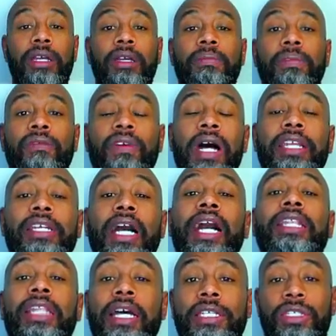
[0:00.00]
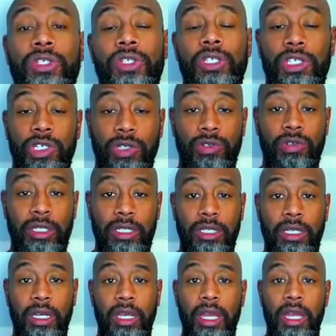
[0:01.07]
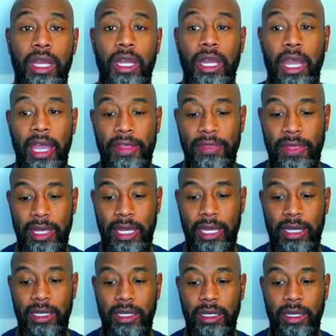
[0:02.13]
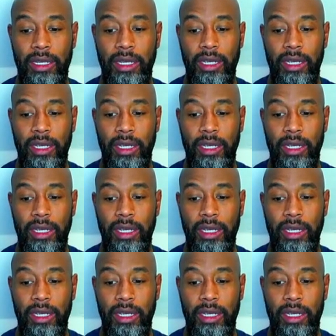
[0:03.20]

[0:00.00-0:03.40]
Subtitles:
guidelines to children and then